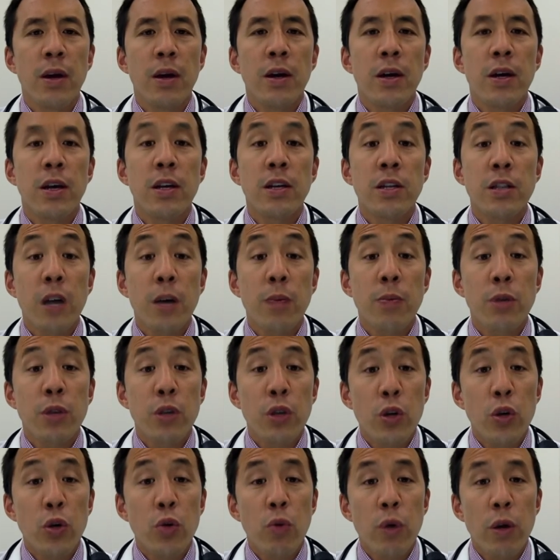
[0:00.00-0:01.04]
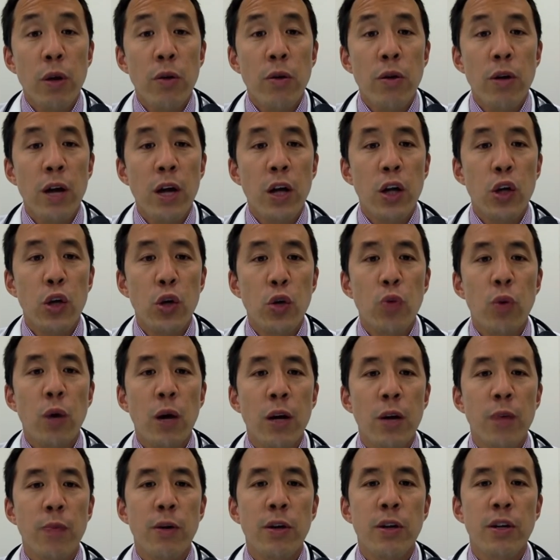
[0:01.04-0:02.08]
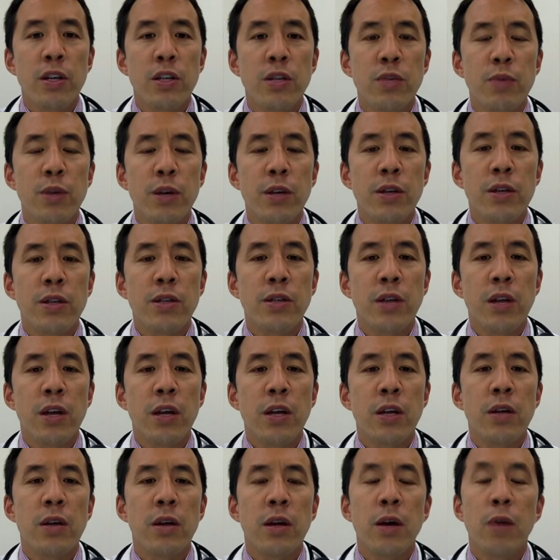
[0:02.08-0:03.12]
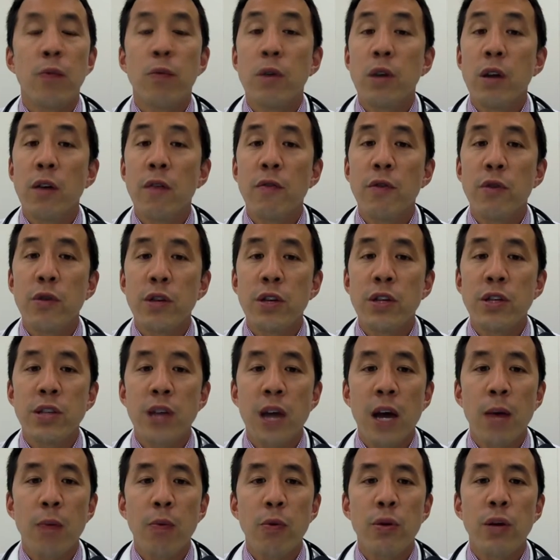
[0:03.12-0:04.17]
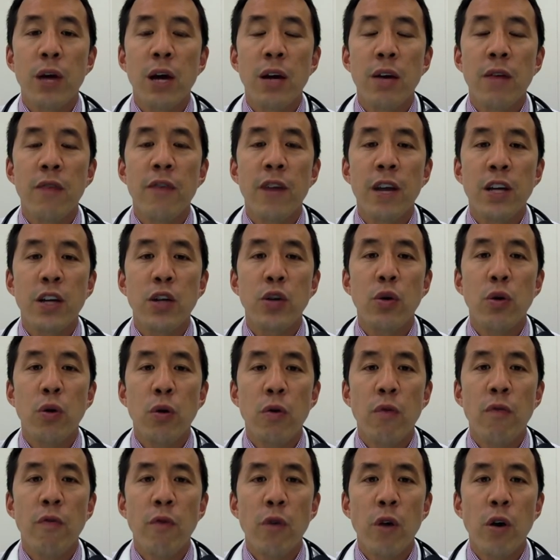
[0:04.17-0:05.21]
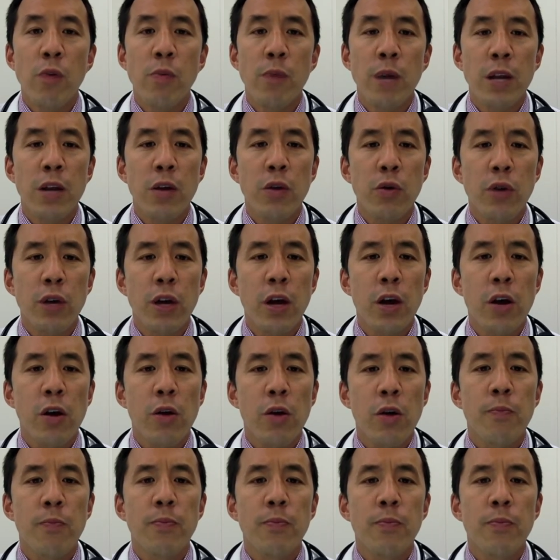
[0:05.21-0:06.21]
It is up to you whether or not you want to participate in the study, and whatever you decide will not affect your overall medical care.